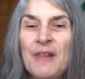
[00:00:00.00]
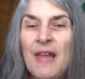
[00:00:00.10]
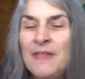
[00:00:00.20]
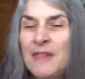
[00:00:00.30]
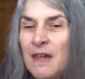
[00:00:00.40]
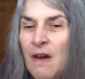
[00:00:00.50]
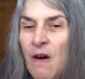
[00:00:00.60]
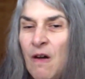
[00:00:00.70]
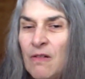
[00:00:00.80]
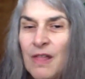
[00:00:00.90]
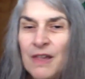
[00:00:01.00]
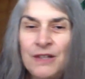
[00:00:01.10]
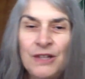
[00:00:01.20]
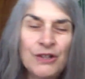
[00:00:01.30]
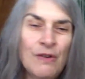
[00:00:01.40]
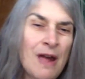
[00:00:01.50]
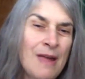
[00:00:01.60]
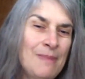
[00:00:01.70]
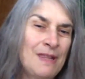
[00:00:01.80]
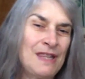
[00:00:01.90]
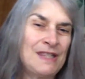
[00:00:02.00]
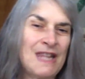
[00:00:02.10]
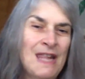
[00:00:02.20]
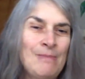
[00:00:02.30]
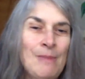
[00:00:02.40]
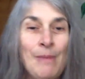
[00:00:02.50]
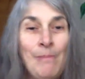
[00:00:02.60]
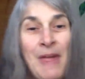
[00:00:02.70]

and they all describe the same